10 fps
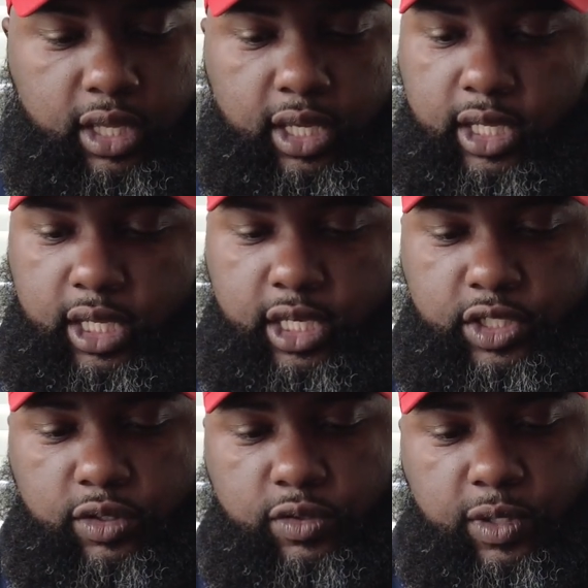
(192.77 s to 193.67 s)
any
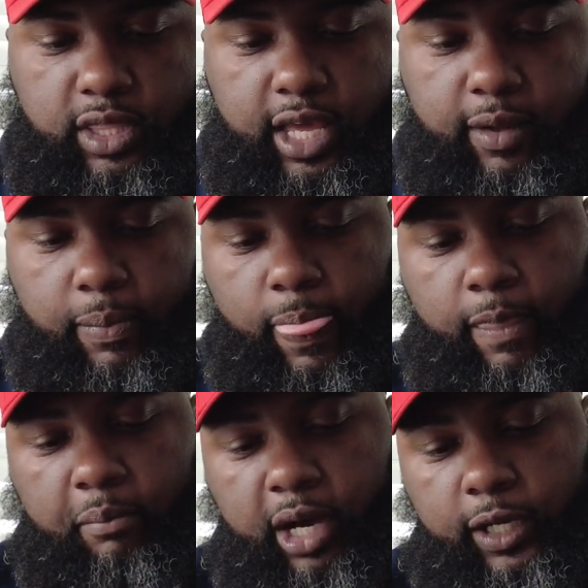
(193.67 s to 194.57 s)
issues with that.
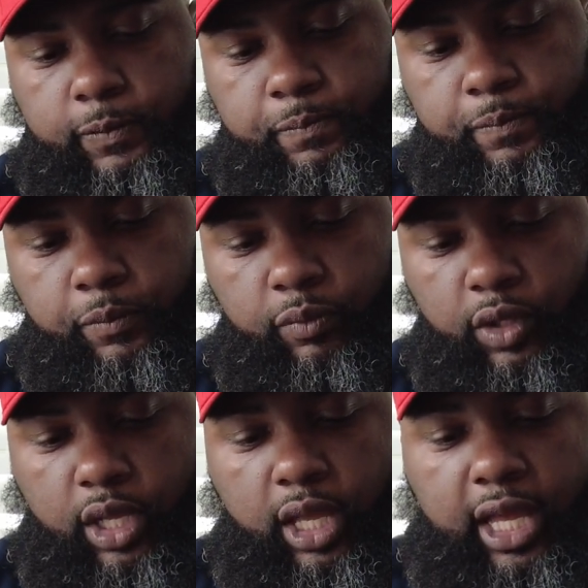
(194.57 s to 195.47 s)
But
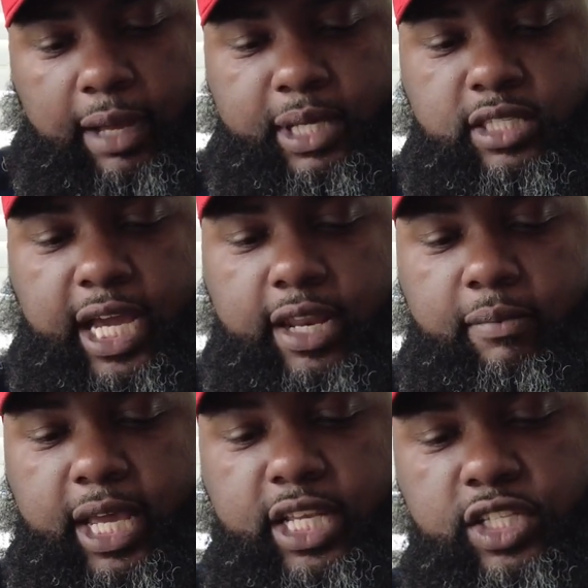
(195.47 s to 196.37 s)
I'm
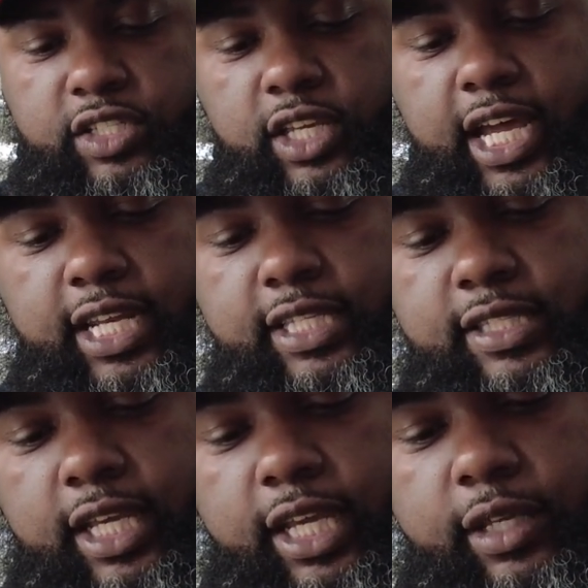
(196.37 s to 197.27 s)
excited, man, just to kind of
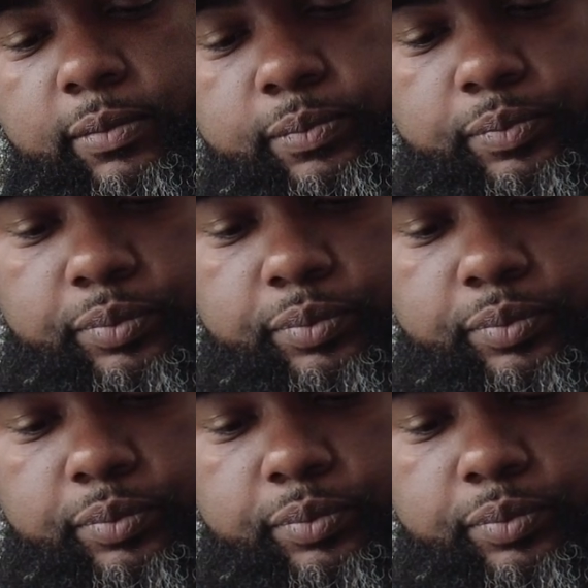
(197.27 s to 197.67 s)
see